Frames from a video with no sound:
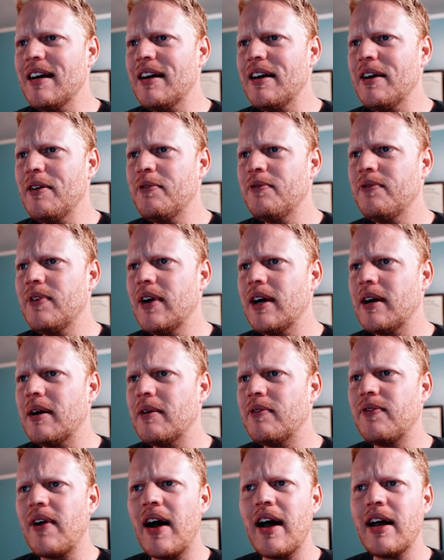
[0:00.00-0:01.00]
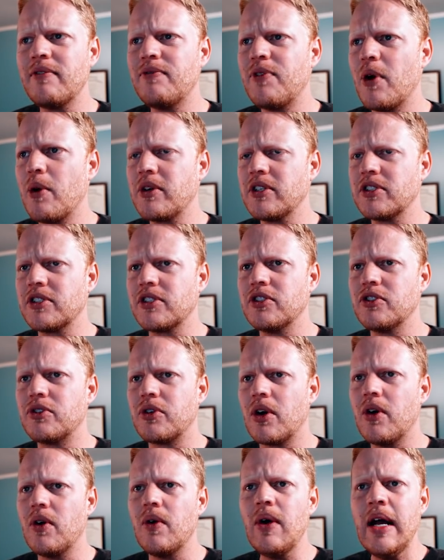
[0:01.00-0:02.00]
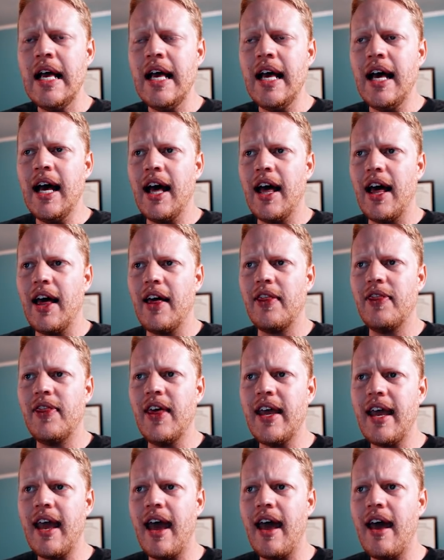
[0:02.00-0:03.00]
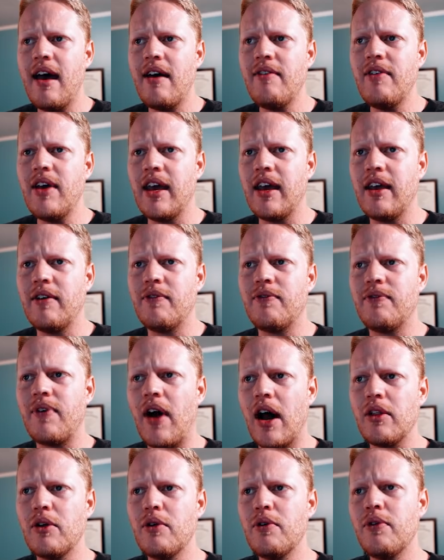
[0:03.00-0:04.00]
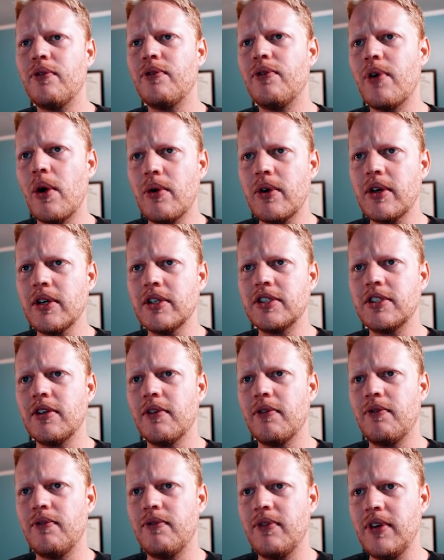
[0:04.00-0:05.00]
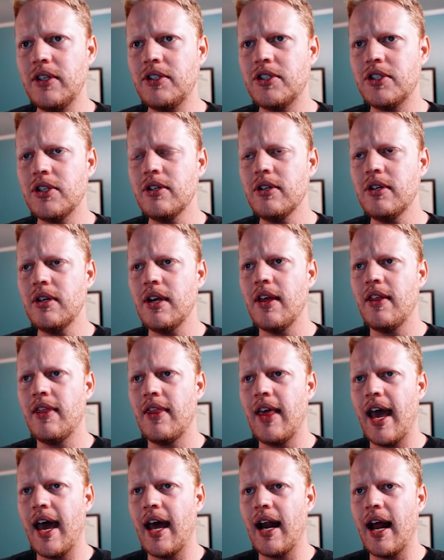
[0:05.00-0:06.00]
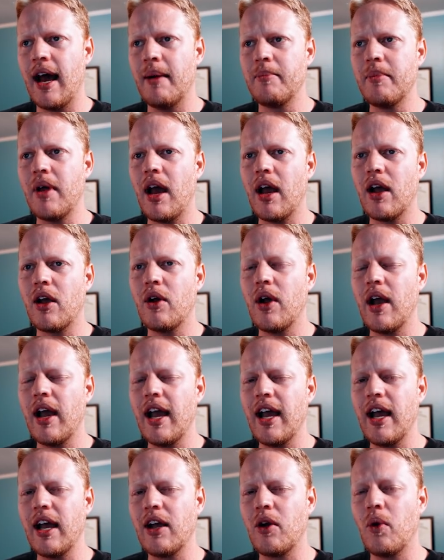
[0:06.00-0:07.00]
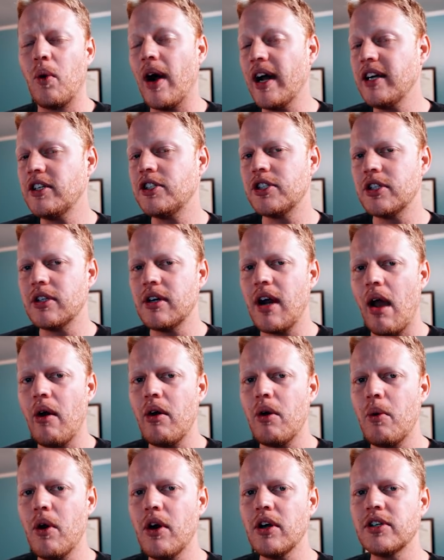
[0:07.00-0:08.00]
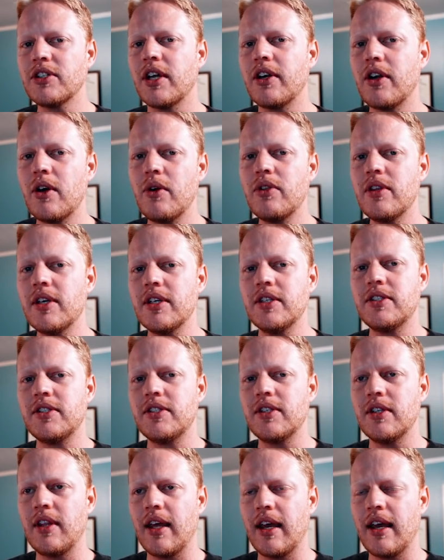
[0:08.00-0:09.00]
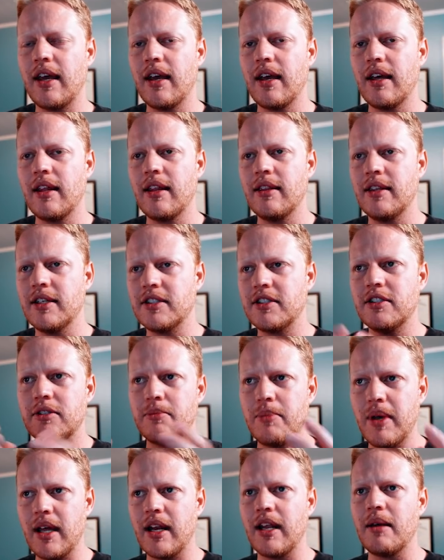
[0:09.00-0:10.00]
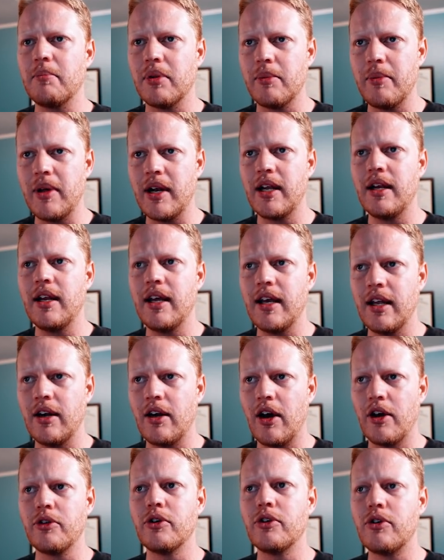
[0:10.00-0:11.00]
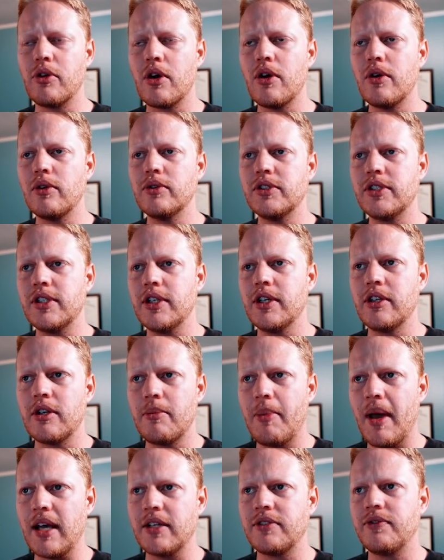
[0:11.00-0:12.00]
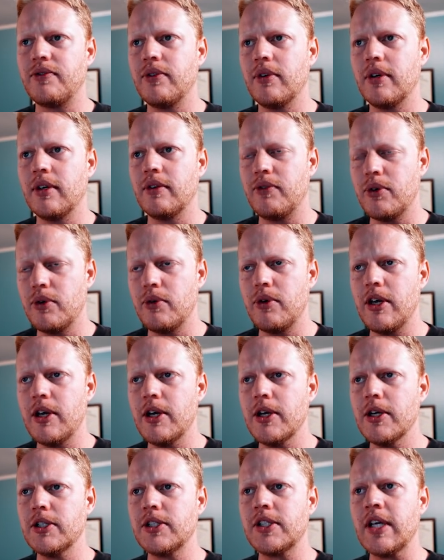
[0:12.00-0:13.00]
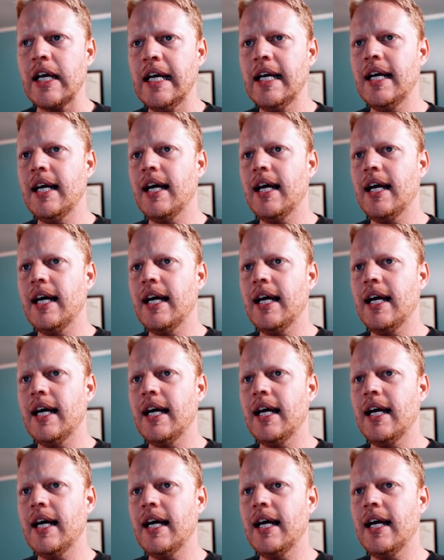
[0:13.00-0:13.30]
Fine focus control. They have a follow focus feature that I'm not quite sure how it works. I know this has been implemented in other drones here in the past few years.